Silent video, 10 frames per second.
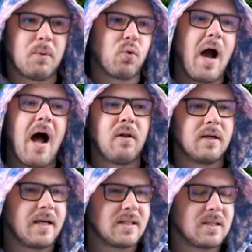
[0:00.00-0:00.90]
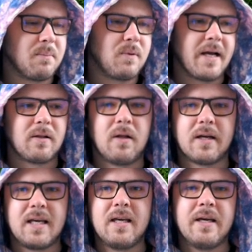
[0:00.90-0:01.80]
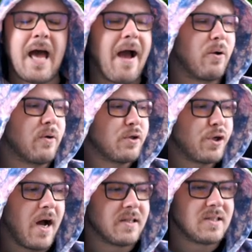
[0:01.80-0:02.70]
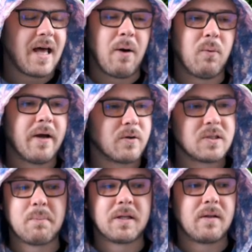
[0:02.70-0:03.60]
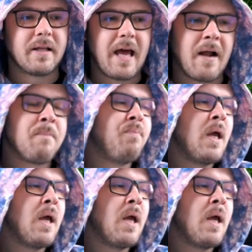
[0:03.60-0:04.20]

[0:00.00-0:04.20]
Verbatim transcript: morale and get some like lucky accurate shots that way or something like that.